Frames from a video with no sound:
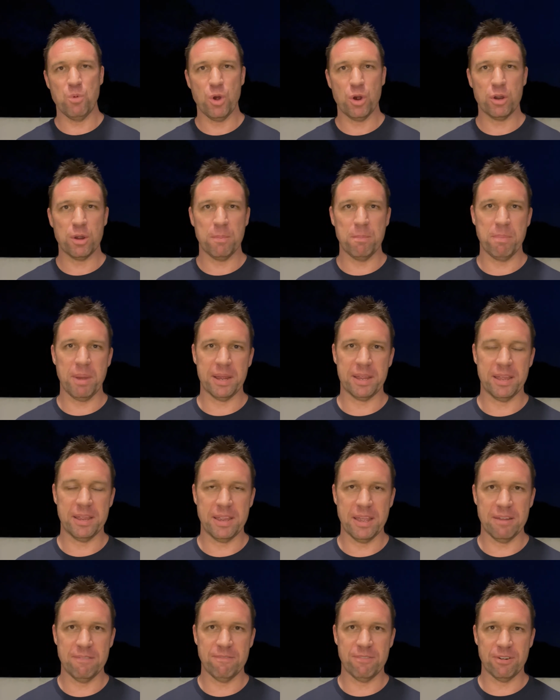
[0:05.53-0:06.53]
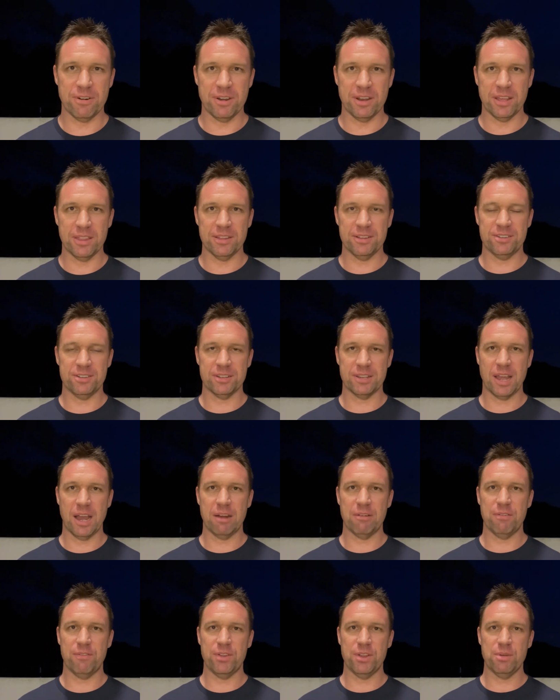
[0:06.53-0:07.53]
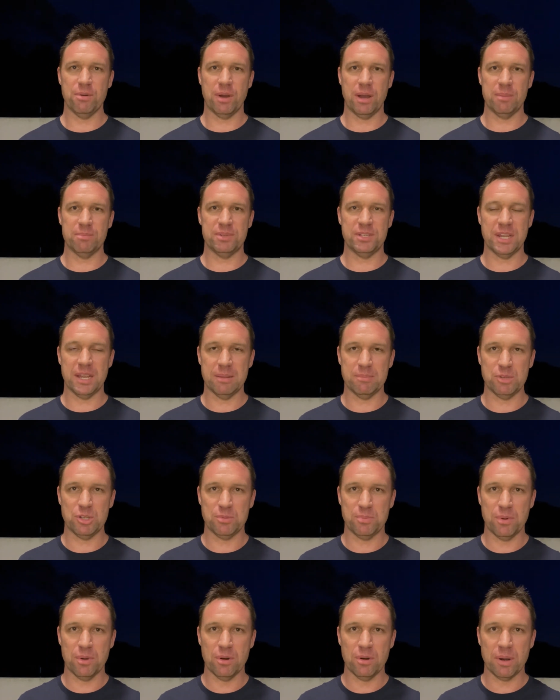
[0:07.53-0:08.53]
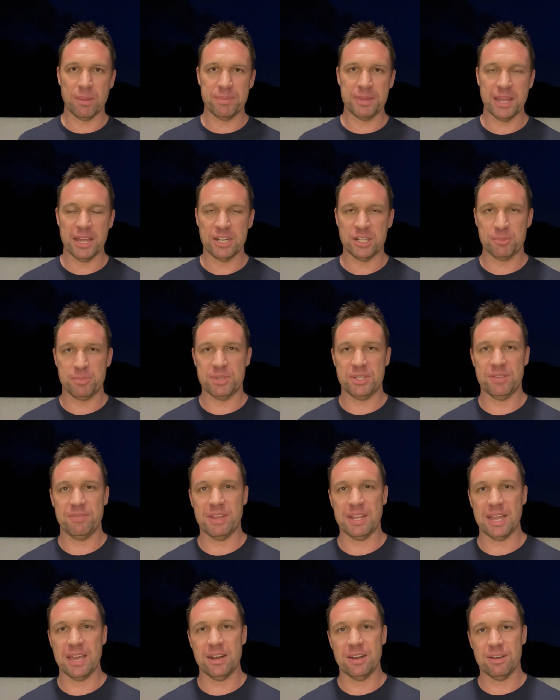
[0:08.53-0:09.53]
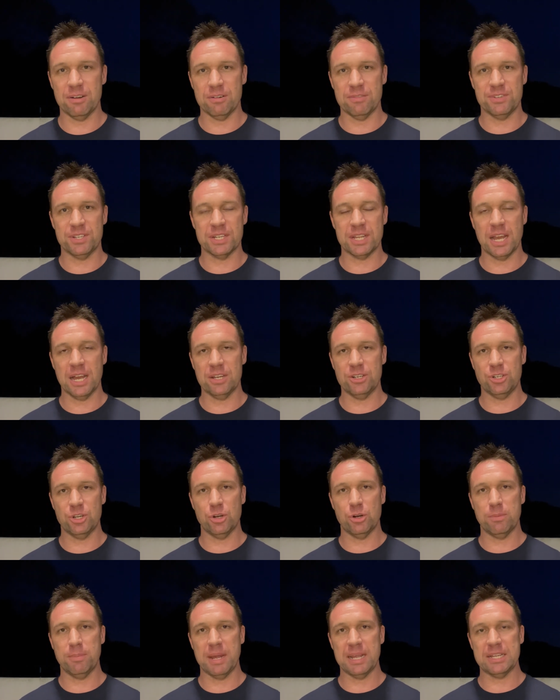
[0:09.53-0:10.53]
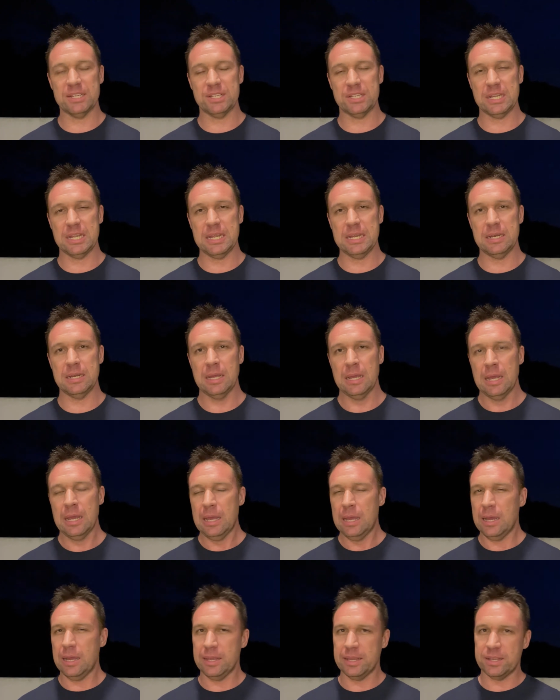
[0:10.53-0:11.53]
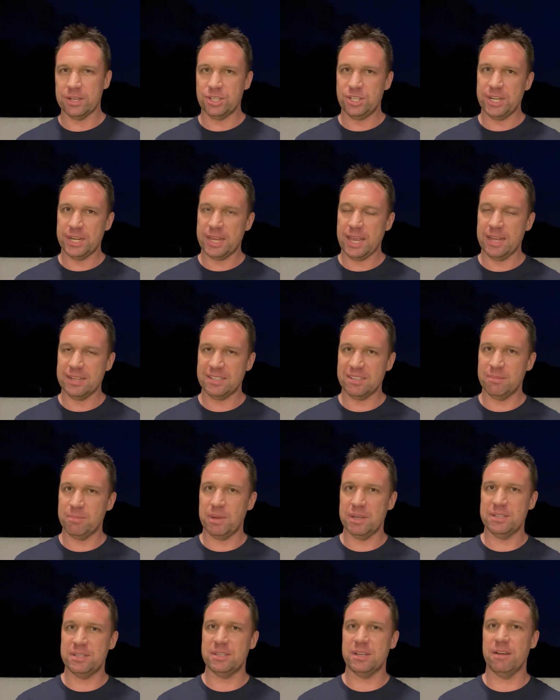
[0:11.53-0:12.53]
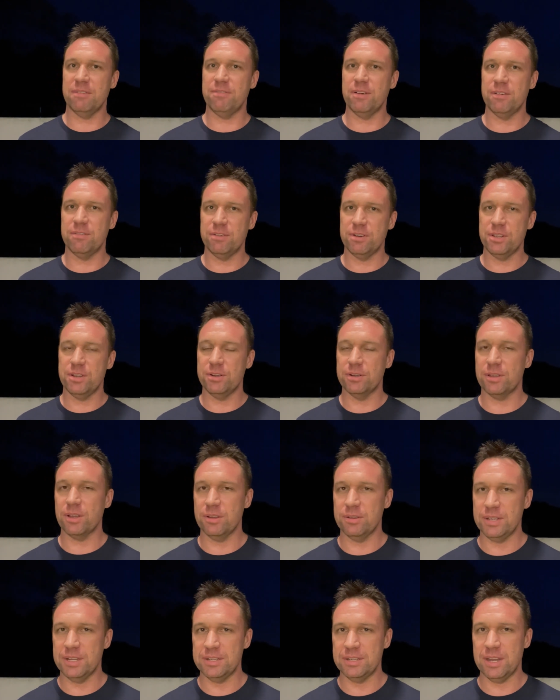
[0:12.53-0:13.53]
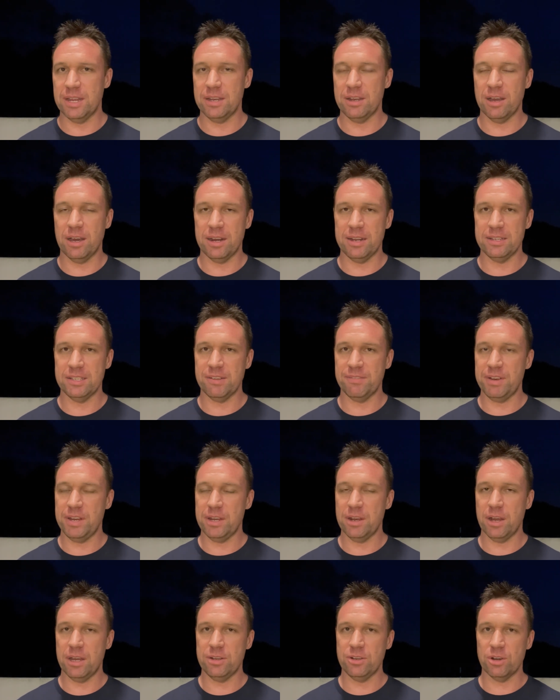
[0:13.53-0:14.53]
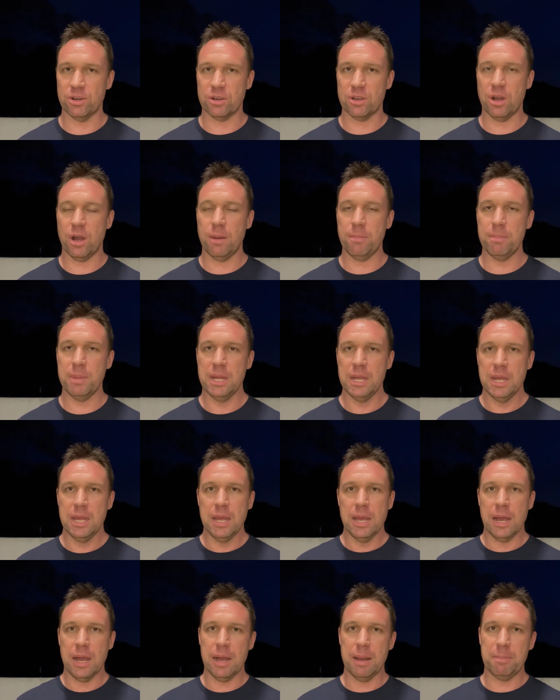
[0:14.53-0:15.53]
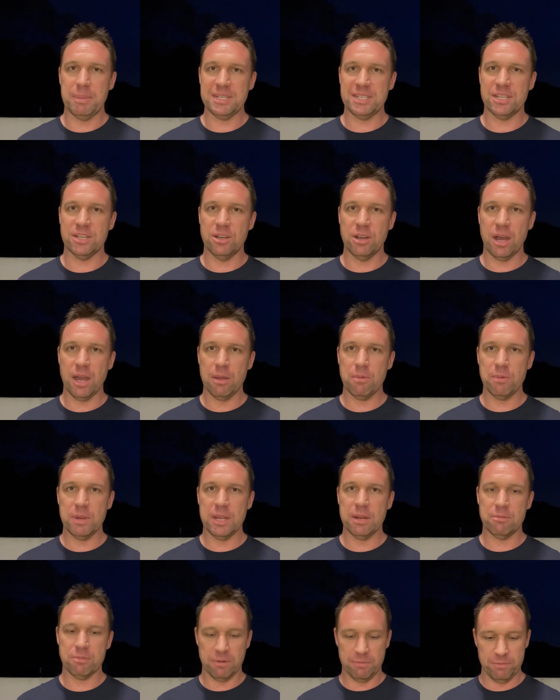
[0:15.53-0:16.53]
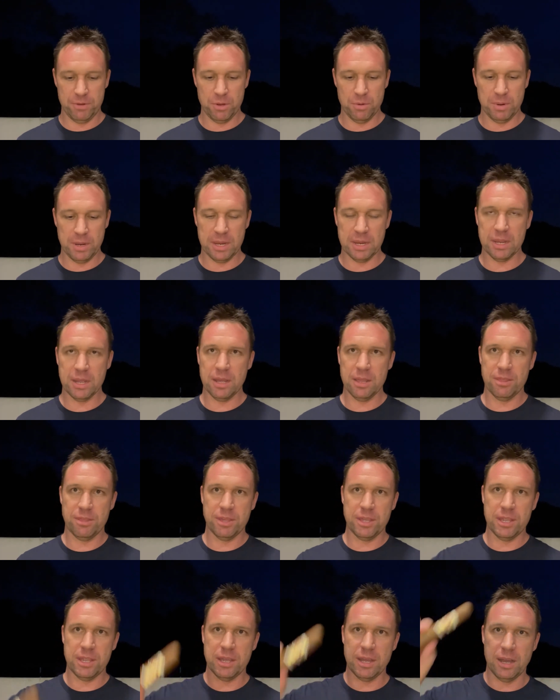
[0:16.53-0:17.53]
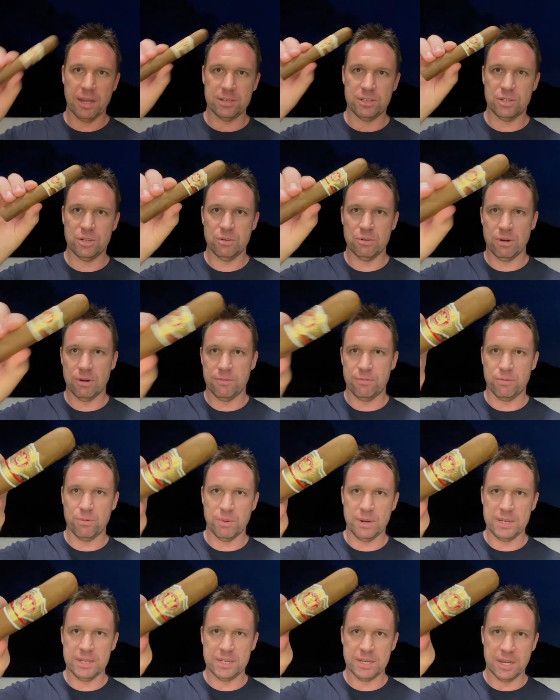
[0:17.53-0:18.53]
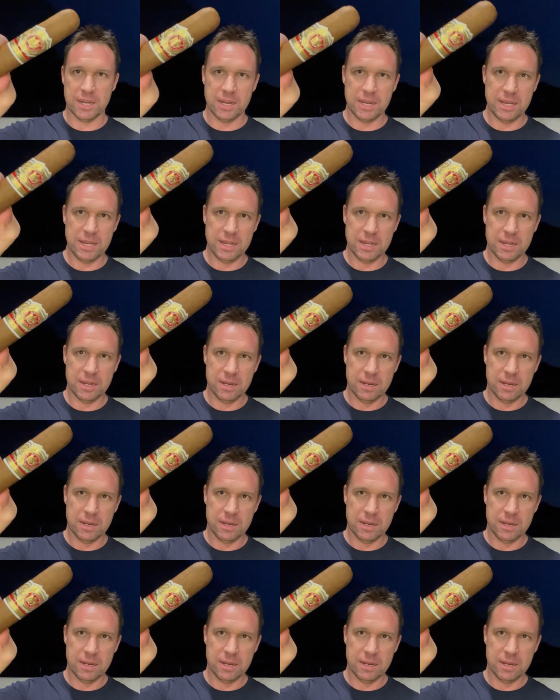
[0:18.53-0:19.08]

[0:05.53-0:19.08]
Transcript: welcome back again for another cigar review. I'm Sam Spur. I'm the Asia Pacific editor of Cigar Journal magazine. You can check out some of my stuff over at unicodesde1979.com. But tonight we are reviewing the Arturo Fuente